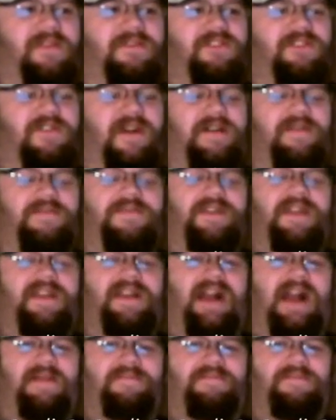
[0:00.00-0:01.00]
so I don't
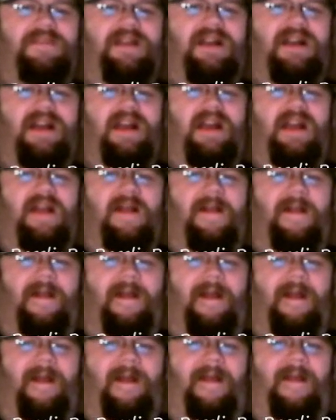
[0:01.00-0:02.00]
think, I'm
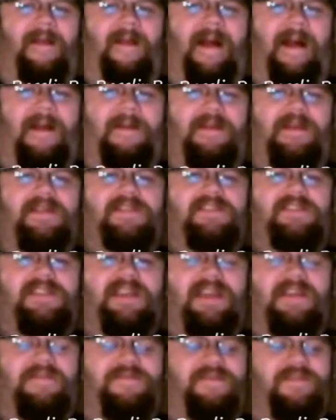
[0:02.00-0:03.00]
going to
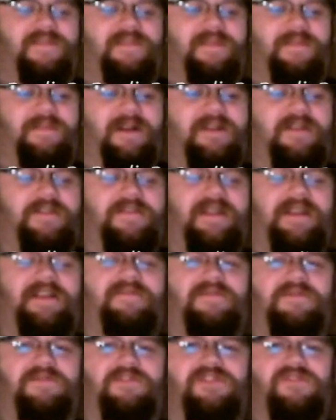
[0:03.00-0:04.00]
say for a mugger that
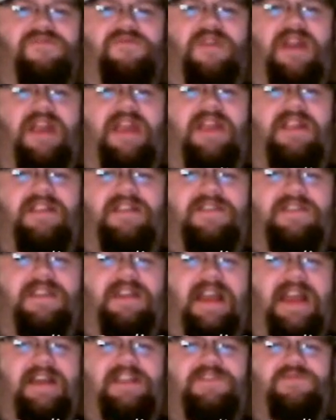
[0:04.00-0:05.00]
it was great. The
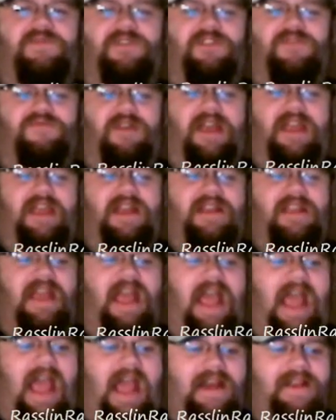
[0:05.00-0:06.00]
90s were great.
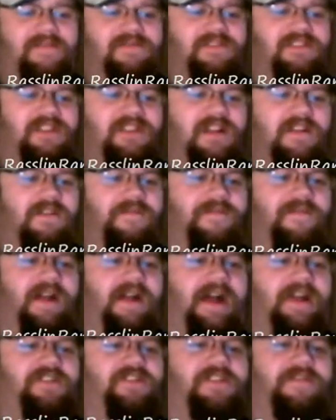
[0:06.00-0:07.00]
And it was still a
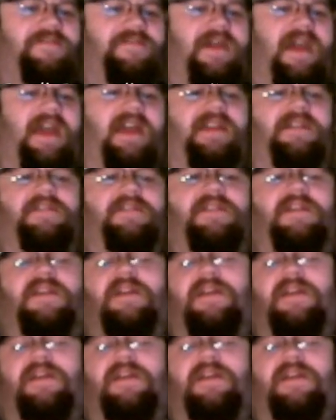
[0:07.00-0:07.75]
flash in the pan.